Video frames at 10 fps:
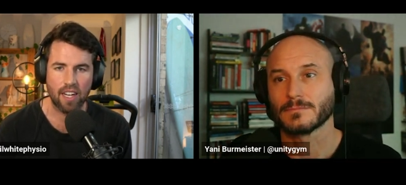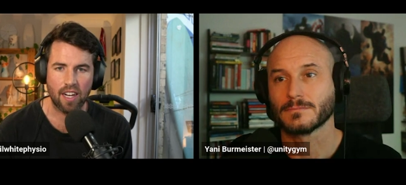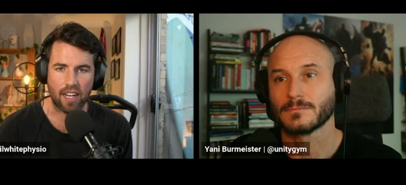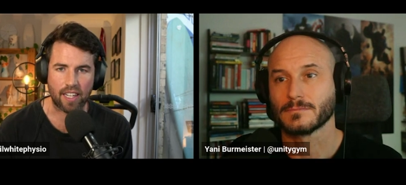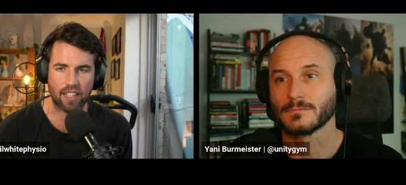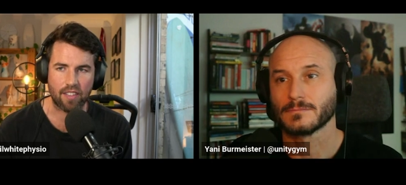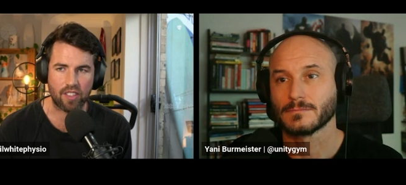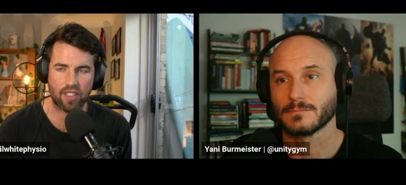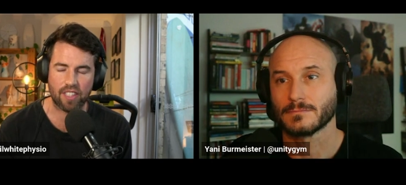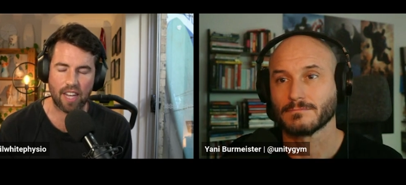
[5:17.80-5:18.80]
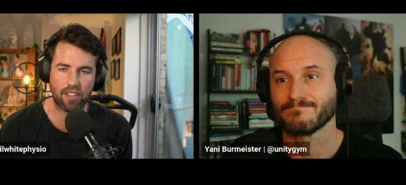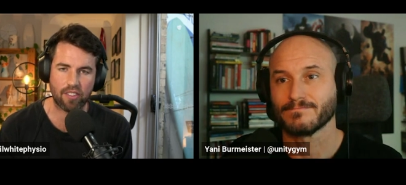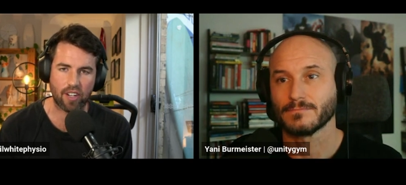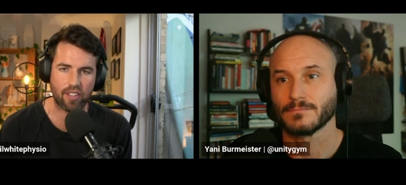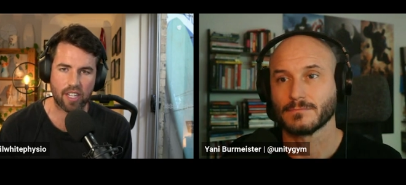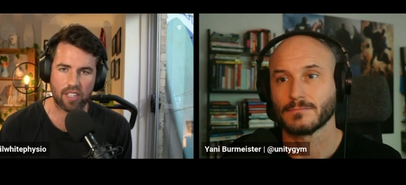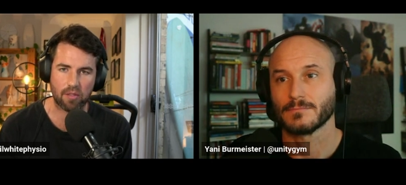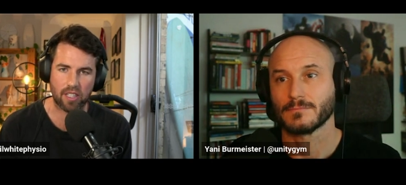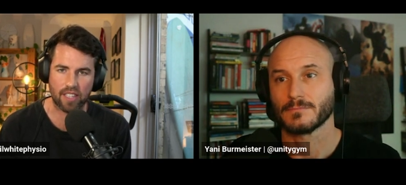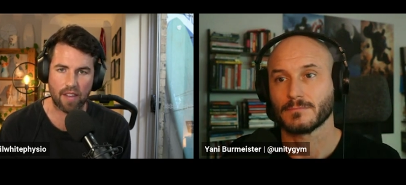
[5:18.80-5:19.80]
Speaker 1: like strength training is one
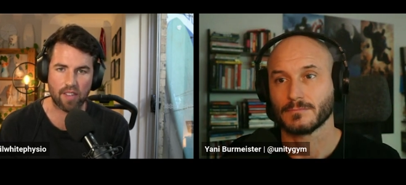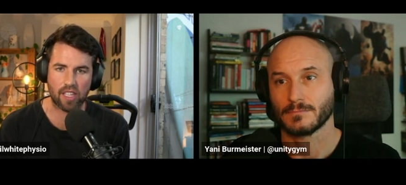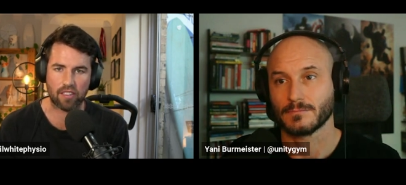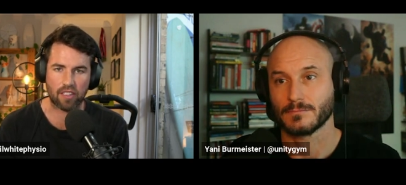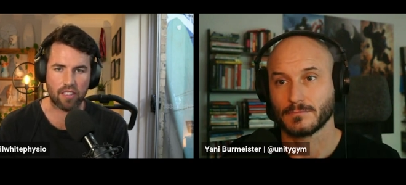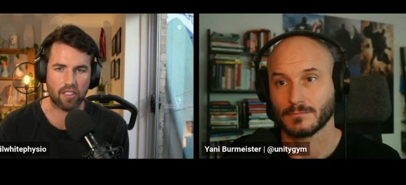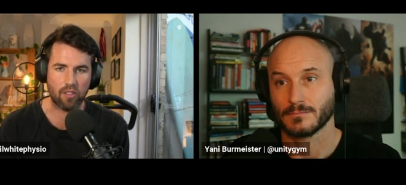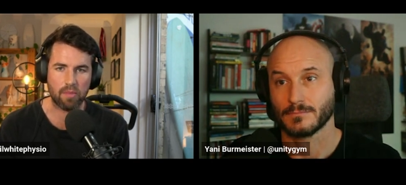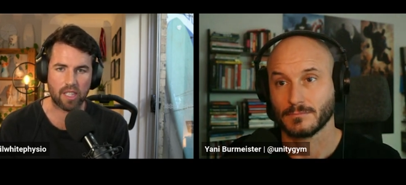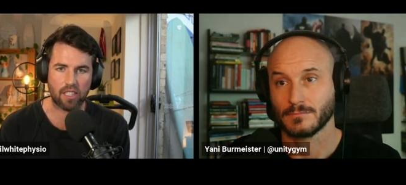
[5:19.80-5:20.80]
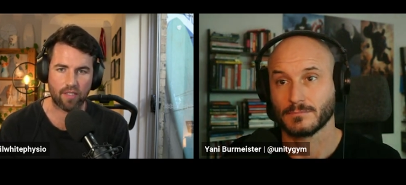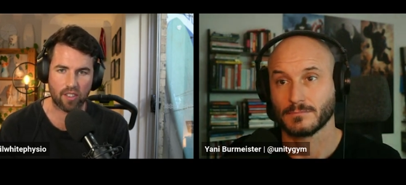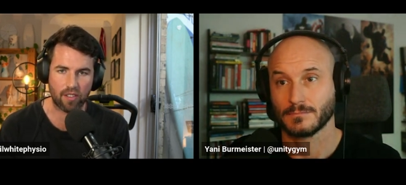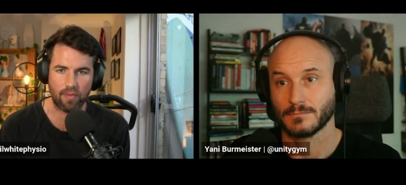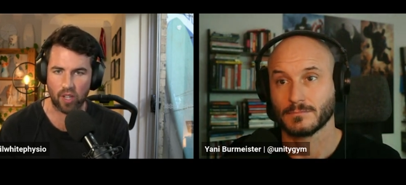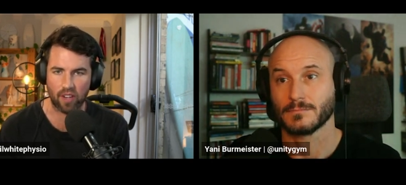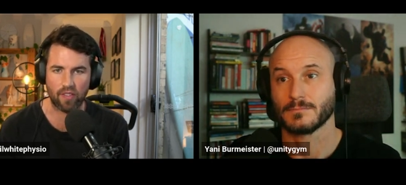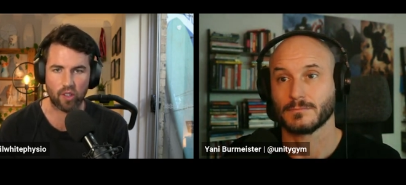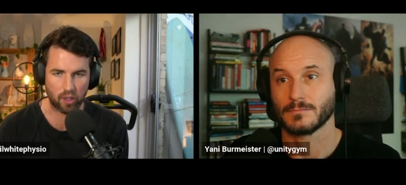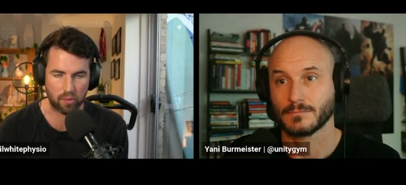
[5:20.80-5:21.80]
of the safest things you can do, particularly if you're, you know,
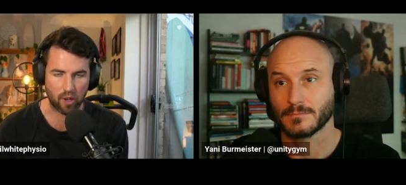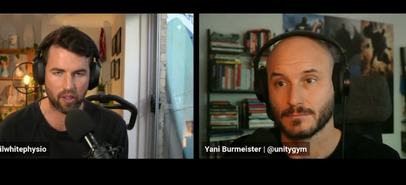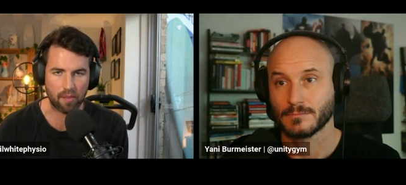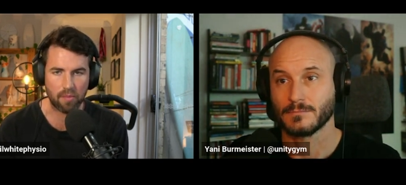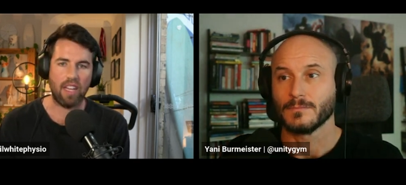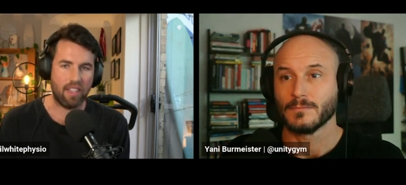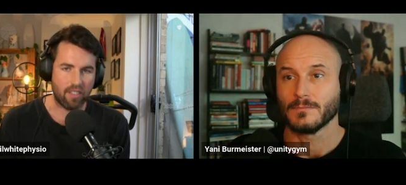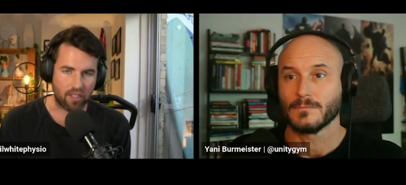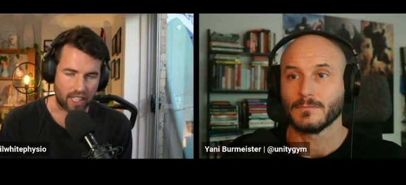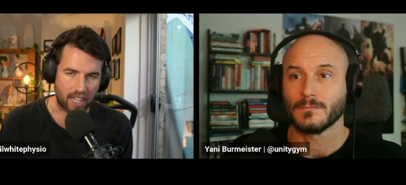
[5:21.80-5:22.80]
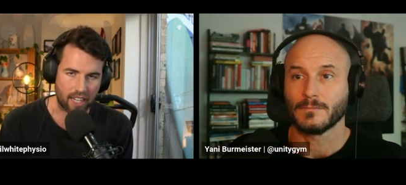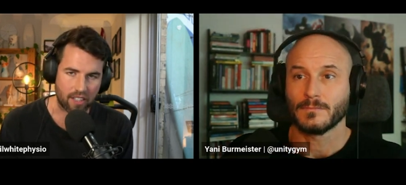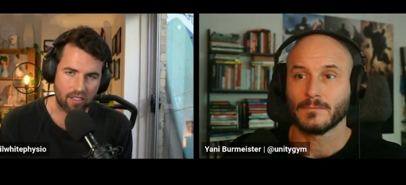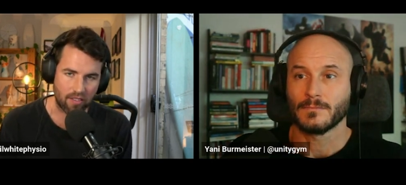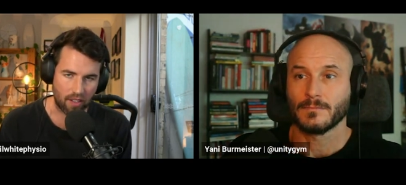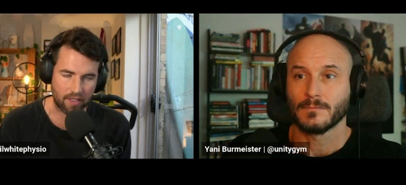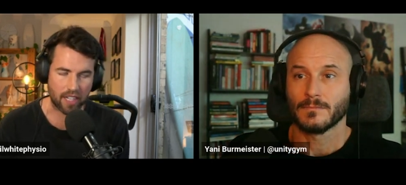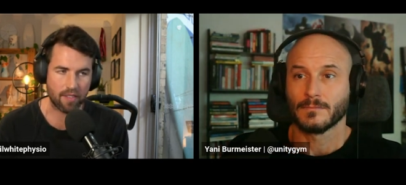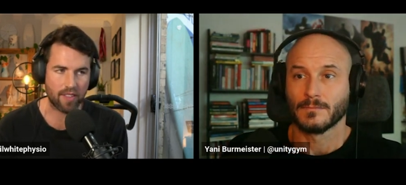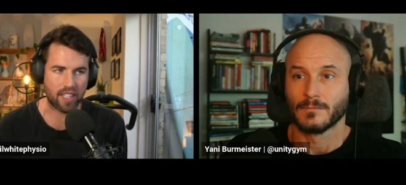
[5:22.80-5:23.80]
following a good program, good technique.
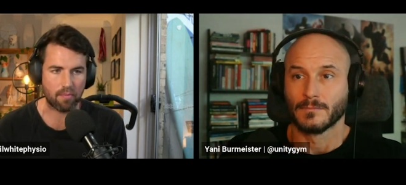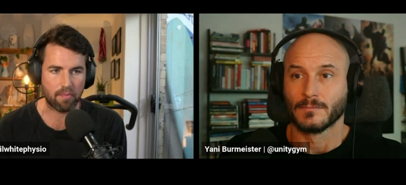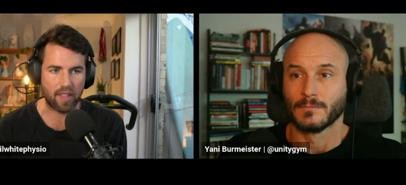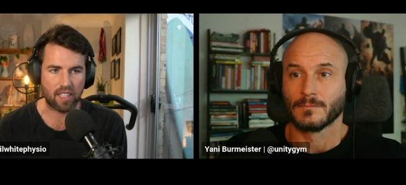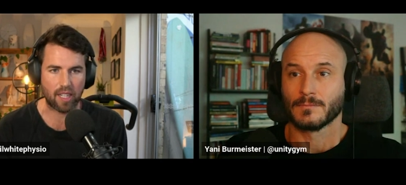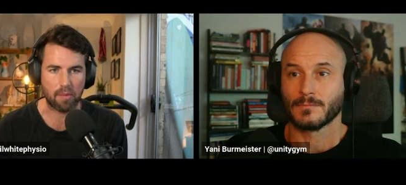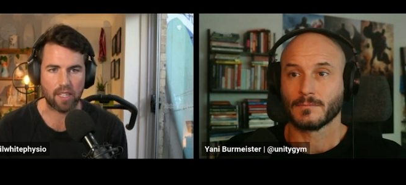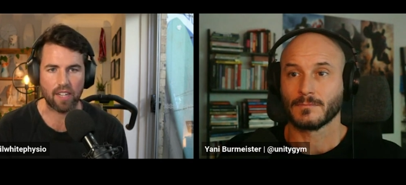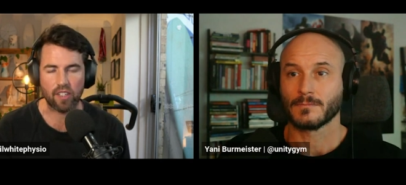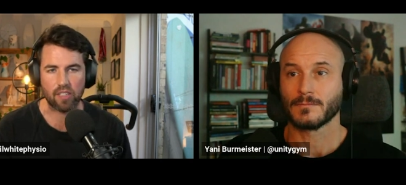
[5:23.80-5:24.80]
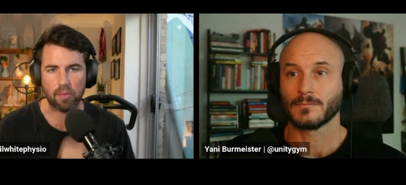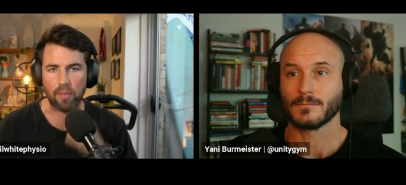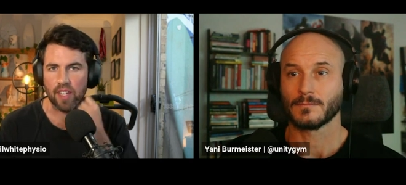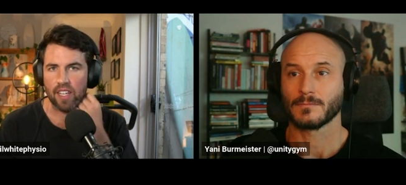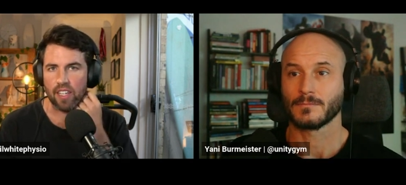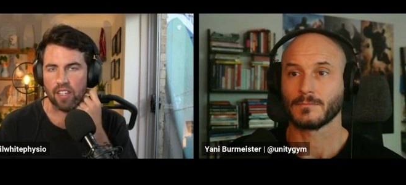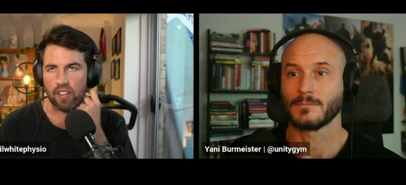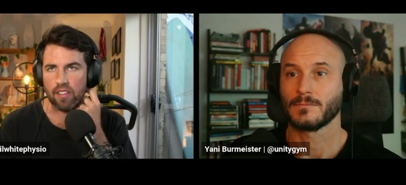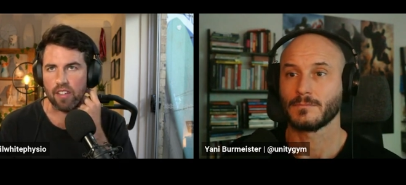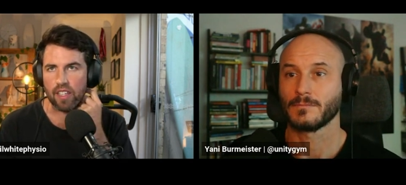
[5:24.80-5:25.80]
Obviously, these things make a big difference, but you know,
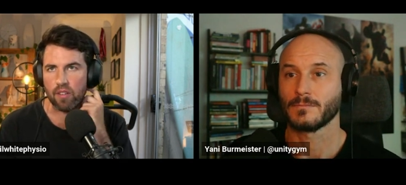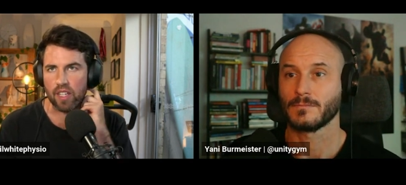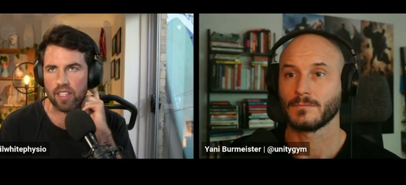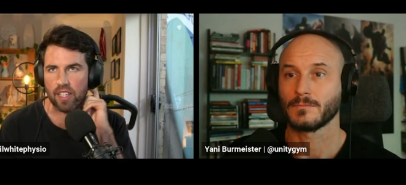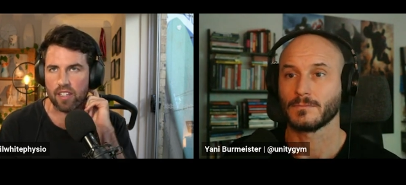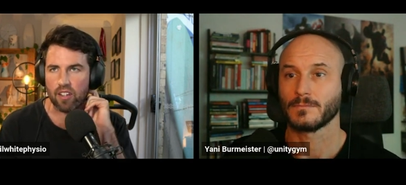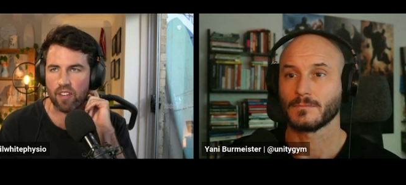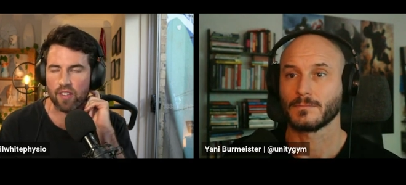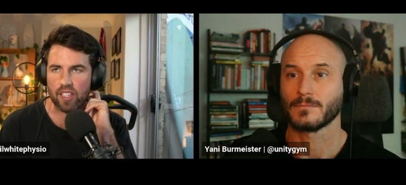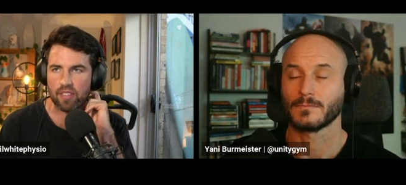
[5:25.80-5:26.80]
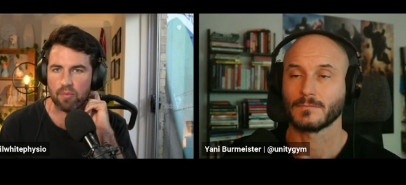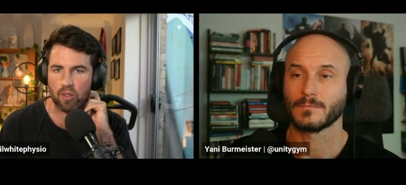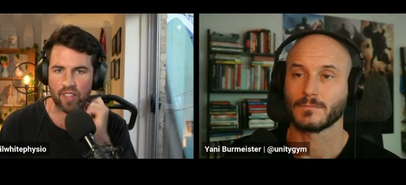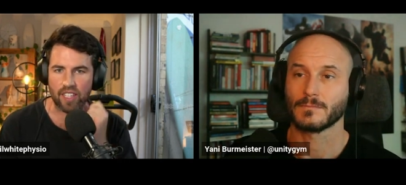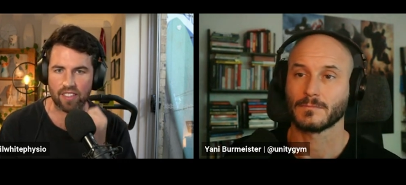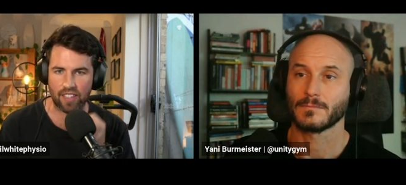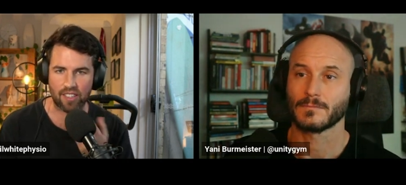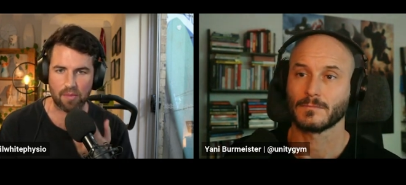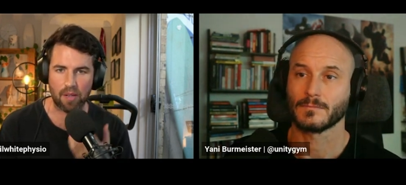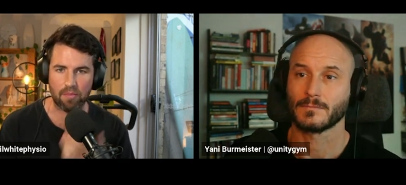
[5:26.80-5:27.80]
often it's more of these, as
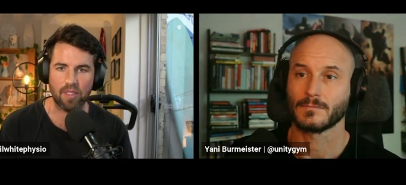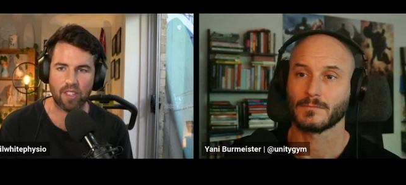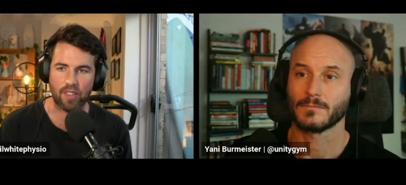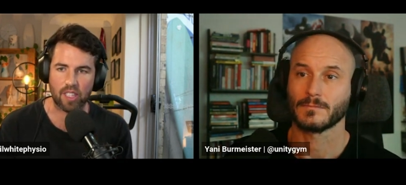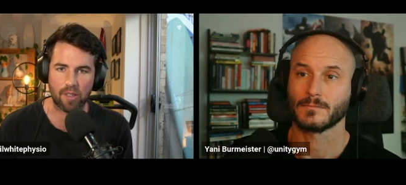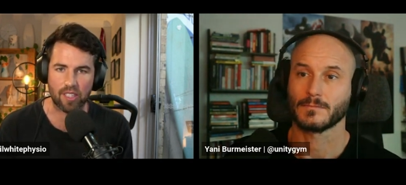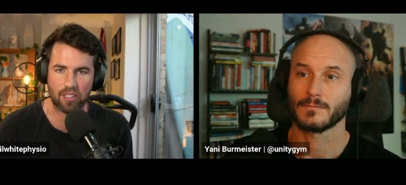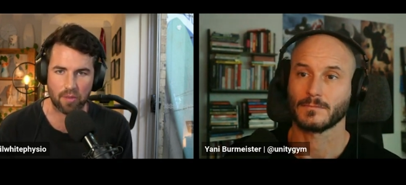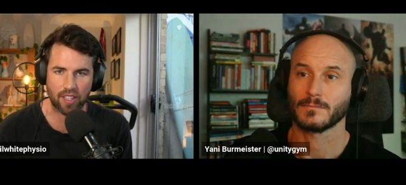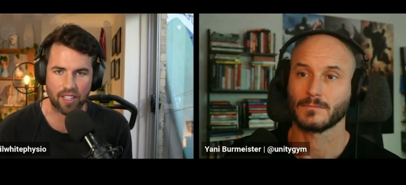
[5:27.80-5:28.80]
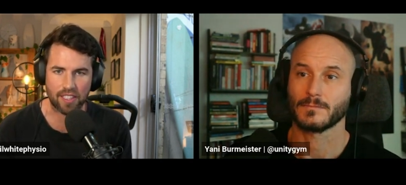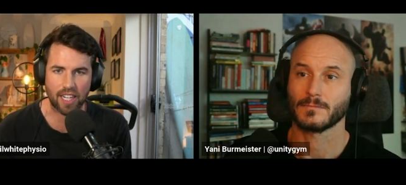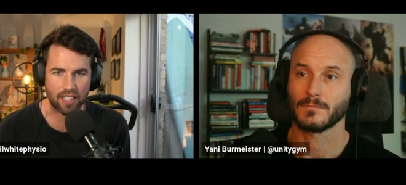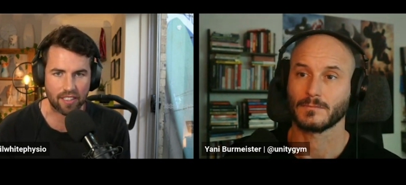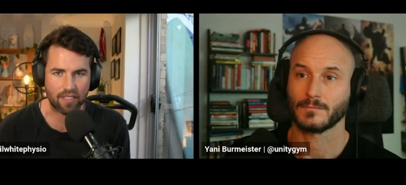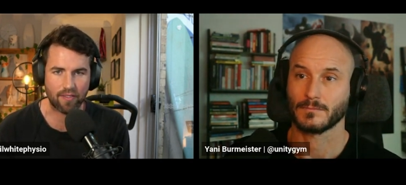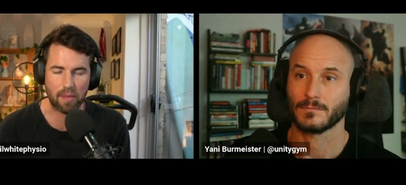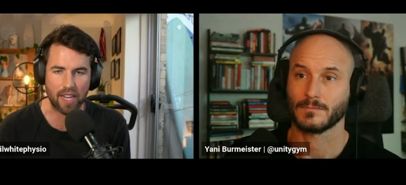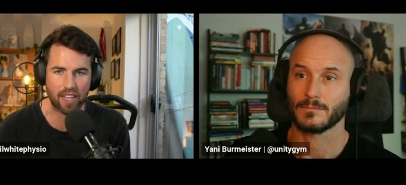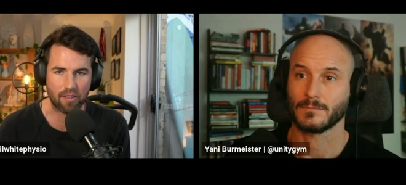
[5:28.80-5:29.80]
your mum sort of experienced with the tennis. For
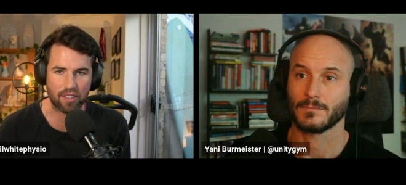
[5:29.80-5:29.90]
me, it was